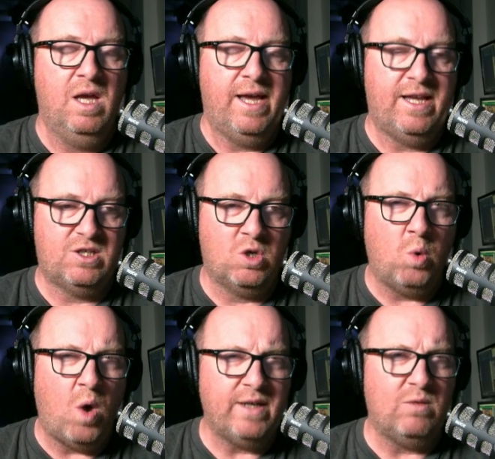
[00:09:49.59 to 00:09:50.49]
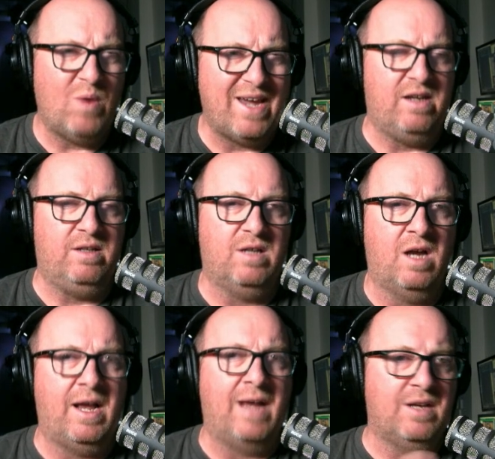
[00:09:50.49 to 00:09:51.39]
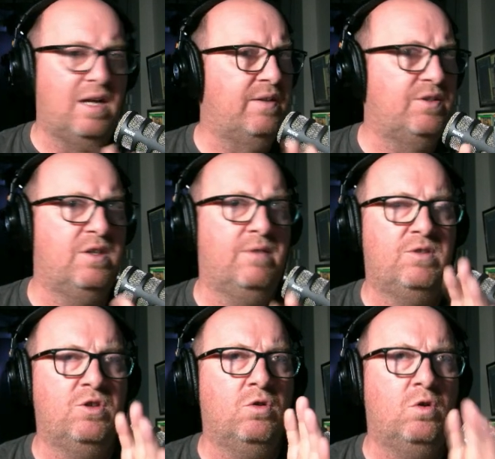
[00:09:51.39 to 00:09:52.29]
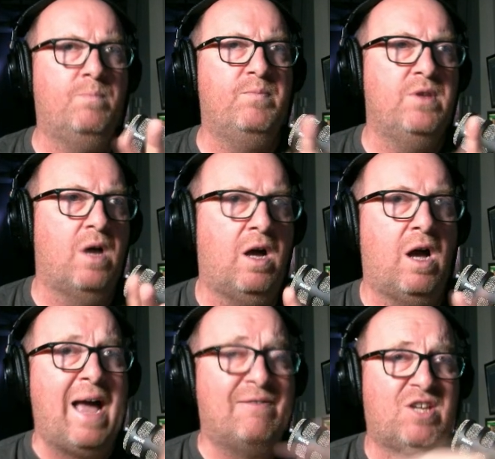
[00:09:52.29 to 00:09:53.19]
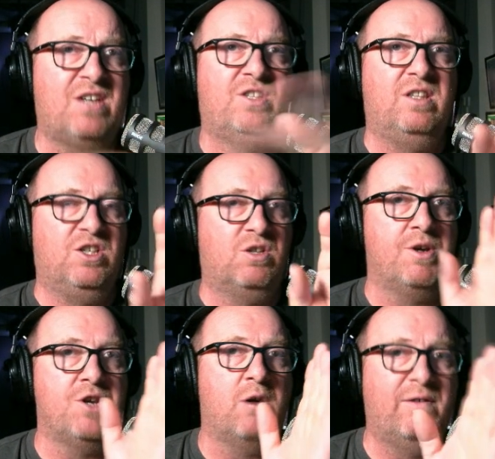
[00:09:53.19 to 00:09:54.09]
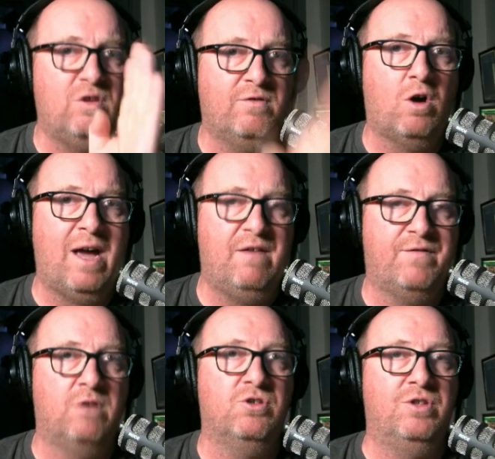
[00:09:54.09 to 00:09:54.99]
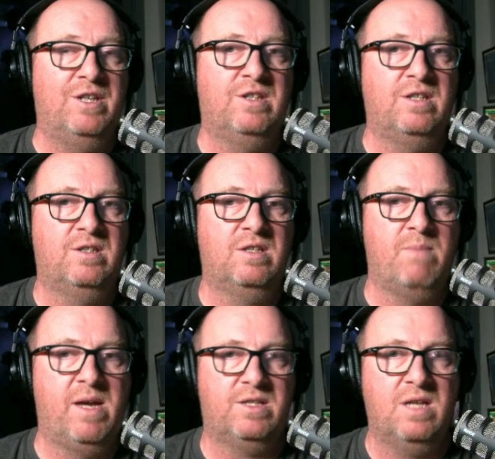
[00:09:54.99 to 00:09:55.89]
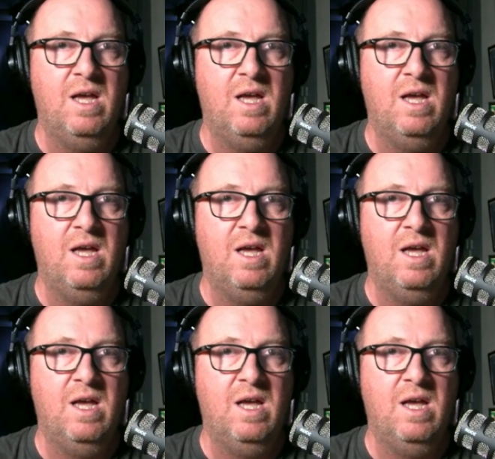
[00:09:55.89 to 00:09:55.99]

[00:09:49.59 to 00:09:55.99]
It's quite weird, and, and uh, you, are I have tested this, so I know if you've got headphones on listening to this mix.